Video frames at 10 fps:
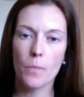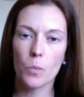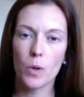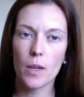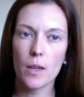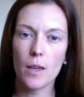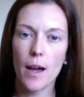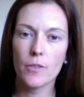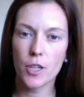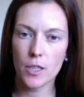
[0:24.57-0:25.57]
We
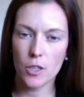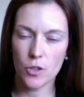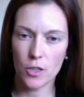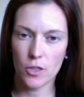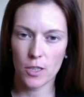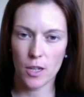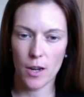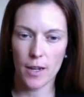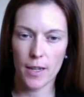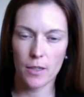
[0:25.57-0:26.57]
have changed our strategy slightly.